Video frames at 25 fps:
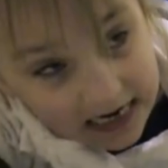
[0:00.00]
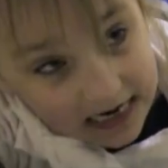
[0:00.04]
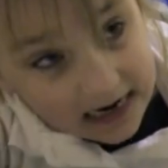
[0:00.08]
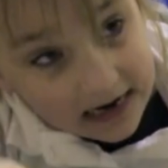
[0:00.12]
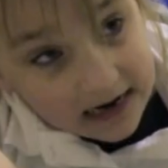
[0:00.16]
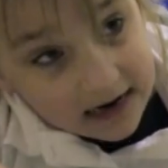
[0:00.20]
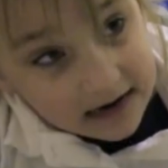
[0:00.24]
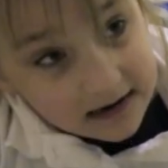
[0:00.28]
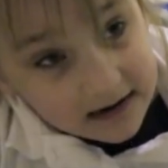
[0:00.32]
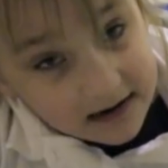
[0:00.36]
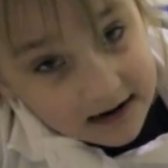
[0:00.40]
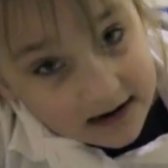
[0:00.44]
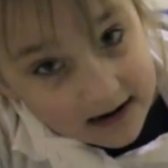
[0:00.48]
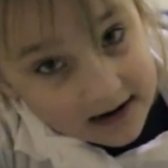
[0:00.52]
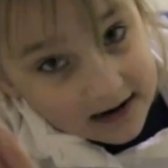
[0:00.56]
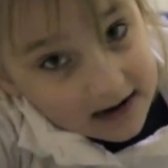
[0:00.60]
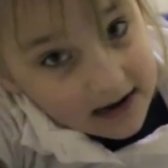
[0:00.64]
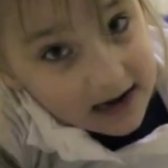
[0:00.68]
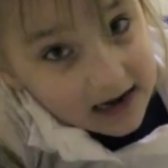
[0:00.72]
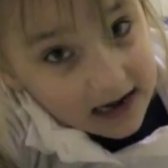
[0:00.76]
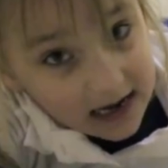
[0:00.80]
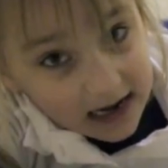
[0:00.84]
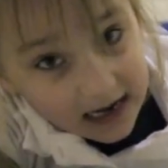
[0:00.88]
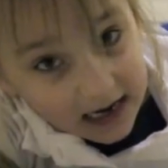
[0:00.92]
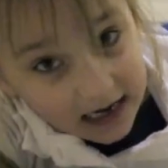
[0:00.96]
Such
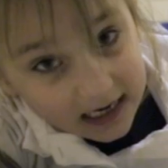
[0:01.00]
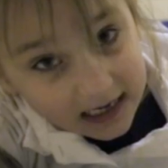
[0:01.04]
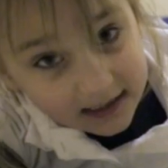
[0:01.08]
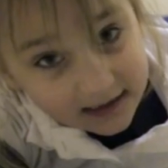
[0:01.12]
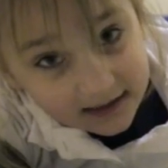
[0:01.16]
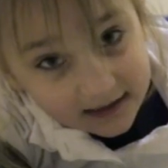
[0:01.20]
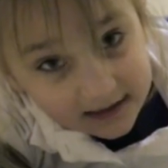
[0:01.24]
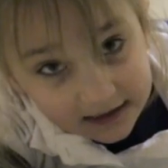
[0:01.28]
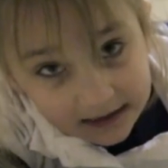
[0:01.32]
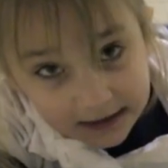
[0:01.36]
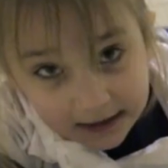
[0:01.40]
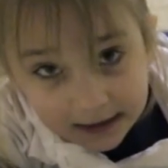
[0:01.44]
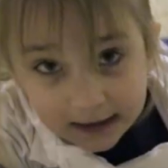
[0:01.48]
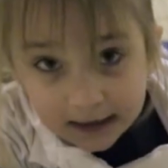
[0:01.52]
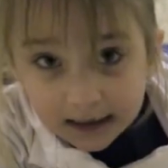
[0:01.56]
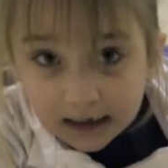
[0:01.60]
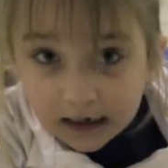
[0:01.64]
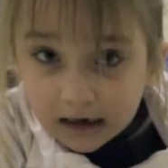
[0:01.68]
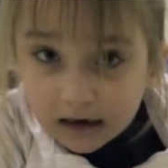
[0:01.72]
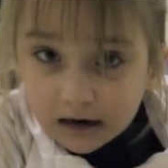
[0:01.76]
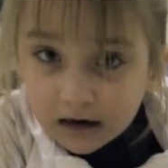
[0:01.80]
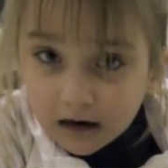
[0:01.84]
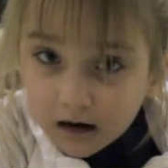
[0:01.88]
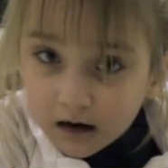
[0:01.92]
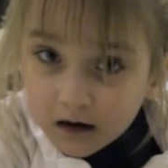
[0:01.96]
a huge
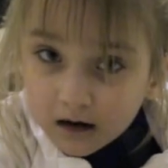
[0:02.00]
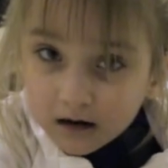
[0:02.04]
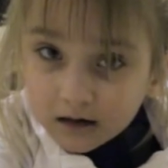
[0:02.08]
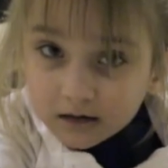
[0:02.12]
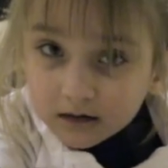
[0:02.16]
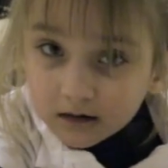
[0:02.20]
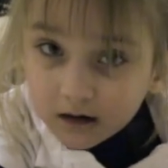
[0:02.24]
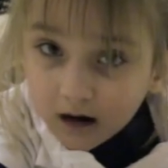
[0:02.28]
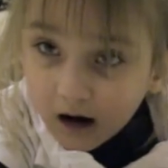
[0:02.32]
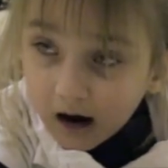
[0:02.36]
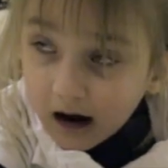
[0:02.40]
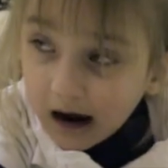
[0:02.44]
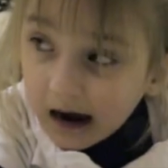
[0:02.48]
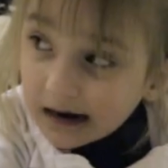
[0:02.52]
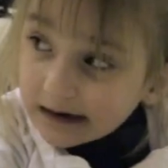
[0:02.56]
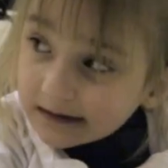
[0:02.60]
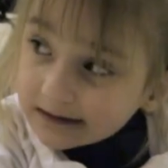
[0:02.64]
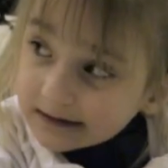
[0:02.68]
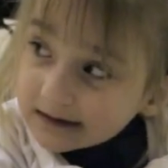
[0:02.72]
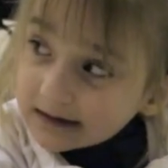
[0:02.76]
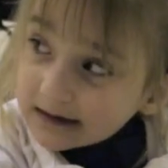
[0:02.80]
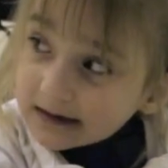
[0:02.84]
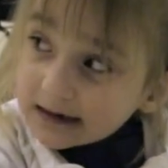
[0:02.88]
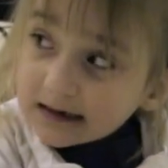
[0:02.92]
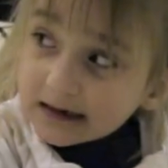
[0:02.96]
part of being a
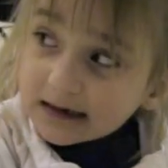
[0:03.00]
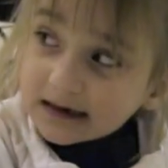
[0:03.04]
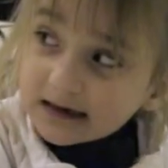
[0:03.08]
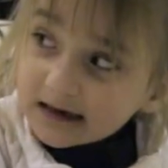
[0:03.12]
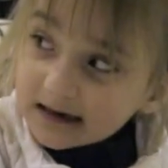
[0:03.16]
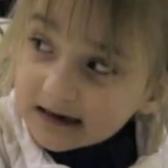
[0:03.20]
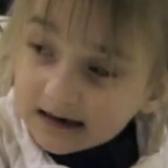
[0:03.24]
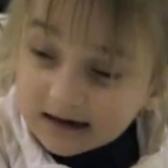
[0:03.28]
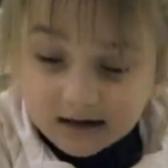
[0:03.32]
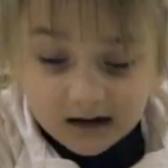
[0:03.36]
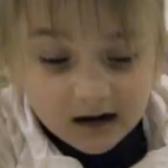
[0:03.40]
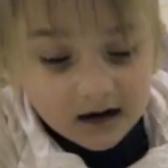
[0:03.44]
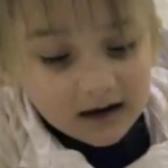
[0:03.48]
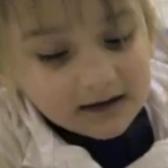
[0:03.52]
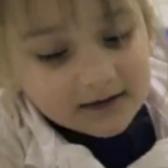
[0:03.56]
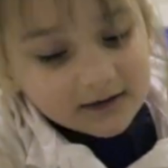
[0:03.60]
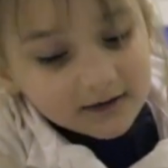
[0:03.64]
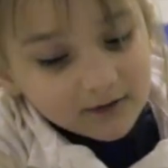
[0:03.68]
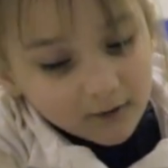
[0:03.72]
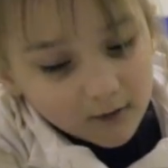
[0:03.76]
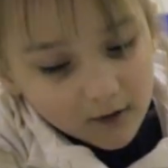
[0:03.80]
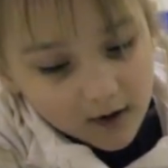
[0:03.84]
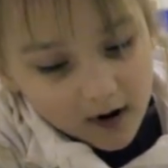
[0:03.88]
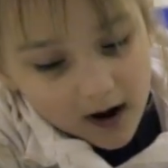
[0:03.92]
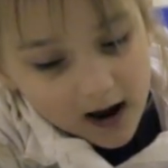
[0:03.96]
5-year-old, being in
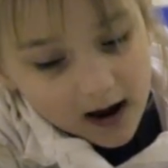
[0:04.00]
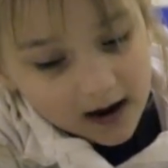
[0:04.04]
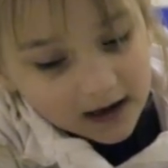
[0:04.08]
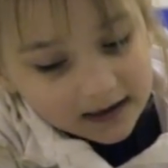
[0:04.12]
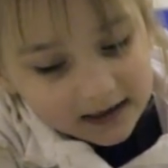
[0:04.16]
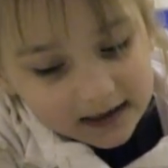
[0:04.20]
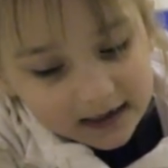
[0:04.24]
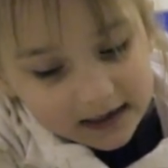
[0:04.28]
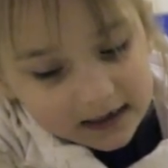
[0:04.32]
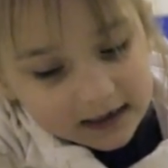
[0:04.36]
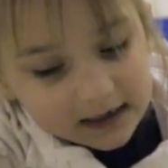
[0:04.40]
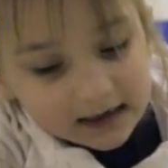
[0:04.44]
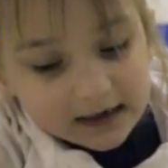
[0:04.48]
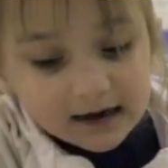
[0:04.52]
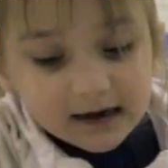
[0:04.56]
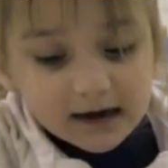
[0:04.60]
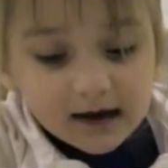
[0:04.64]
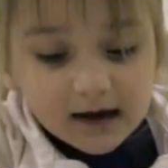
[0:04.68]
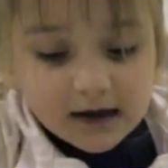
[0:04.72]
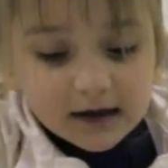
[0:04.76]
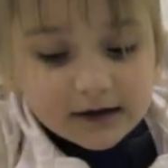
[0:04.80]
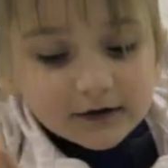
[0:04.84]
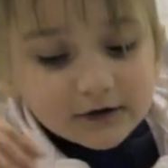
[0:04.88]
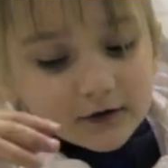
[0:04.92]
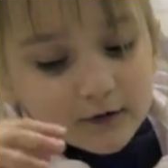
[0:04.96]
kindergarten, is being on
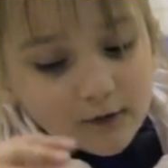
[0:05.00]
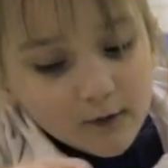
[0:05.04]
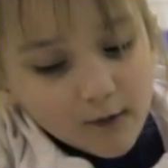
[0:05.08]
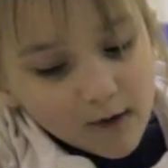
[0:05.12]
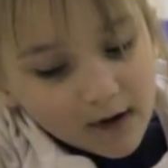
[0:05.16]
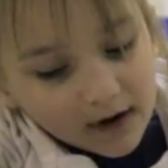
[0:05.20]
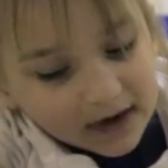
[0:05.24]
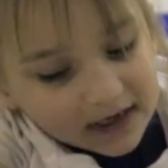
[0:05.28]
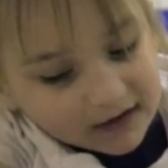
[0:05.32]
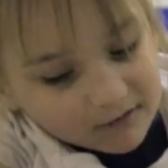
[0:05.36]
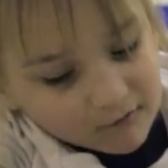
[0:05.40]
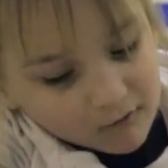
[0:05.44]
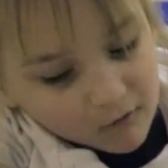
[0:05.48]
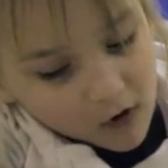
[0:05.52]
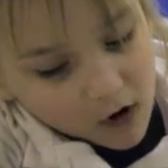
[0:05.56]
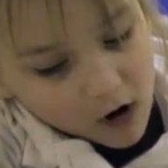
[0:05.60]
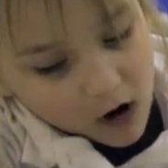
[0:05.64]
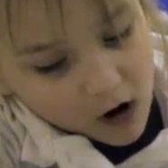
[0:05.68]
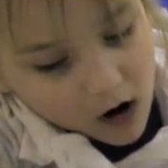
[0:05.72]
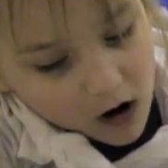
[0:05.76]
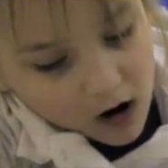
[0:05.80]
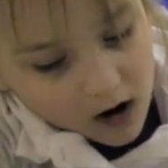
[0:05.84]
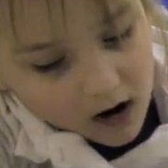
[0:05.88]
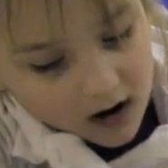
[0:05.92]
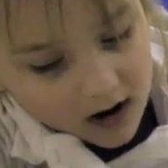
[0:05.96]
the floor with your
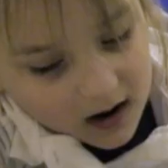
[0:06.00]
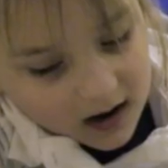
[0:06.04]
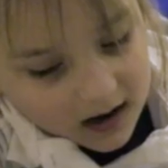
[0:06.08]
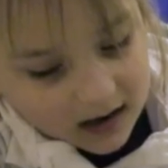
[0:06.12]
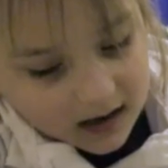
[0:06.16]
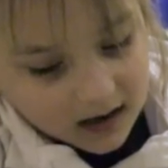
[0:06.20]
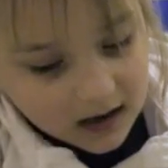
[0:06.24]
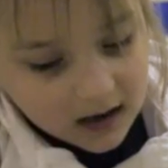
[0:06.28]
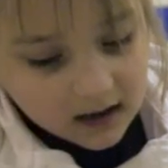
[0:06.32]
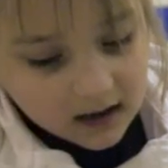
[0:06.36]
peers.